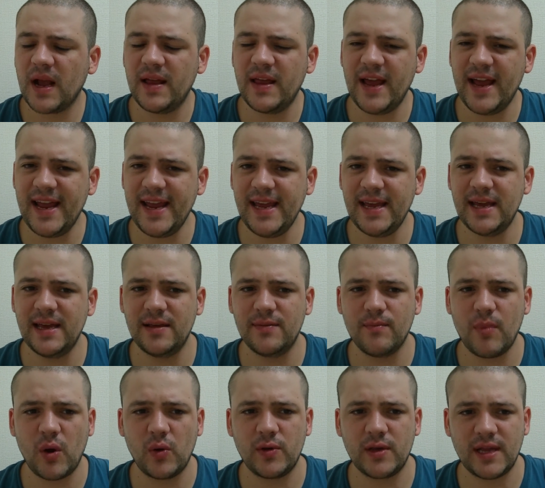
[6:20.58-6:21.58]
Heat is
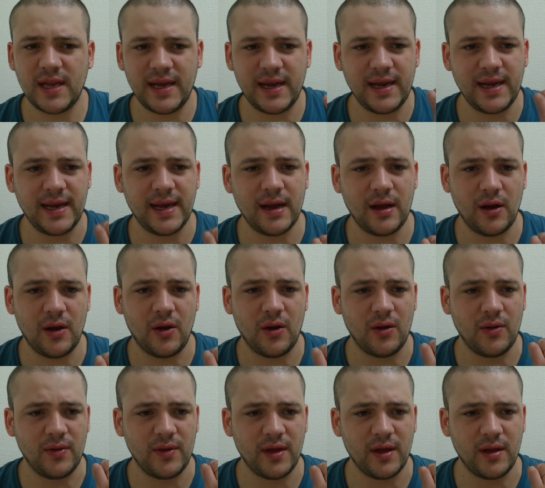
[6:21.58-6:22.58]
mostly
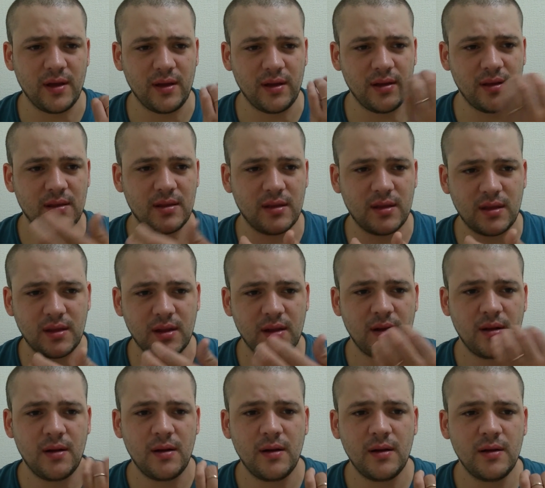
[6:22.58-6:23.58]
along the
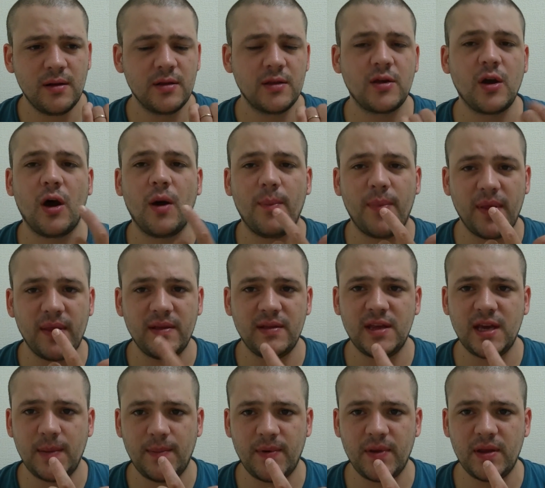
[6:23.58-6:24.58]
top and the
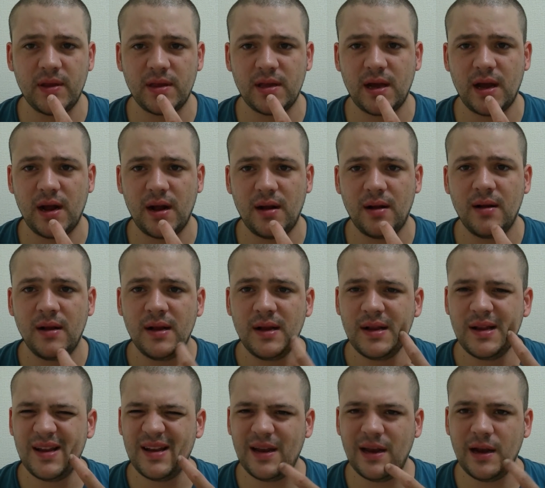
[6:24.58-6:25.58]
tip of the tongue,
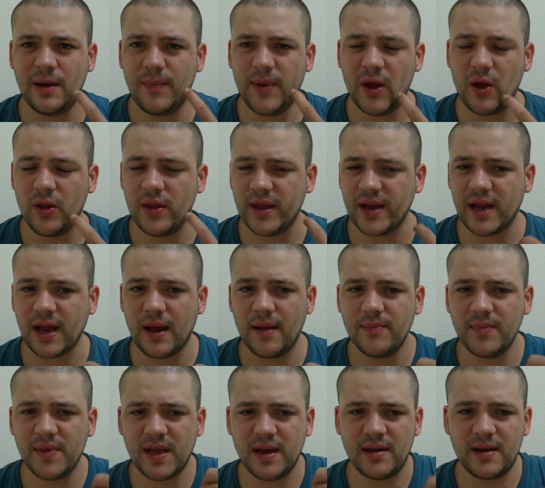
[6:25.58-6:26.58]
a little bit on the
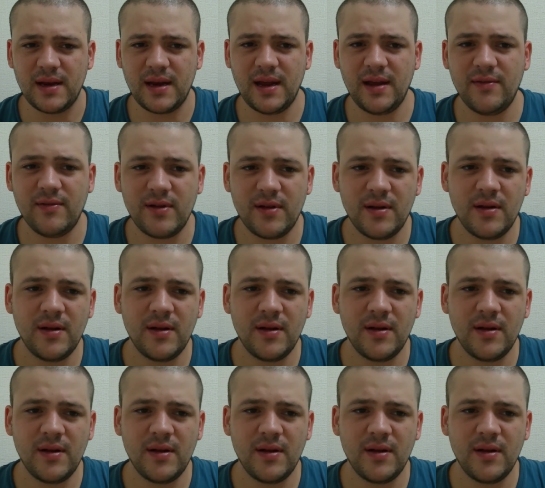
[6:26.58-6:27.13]
gums underneath.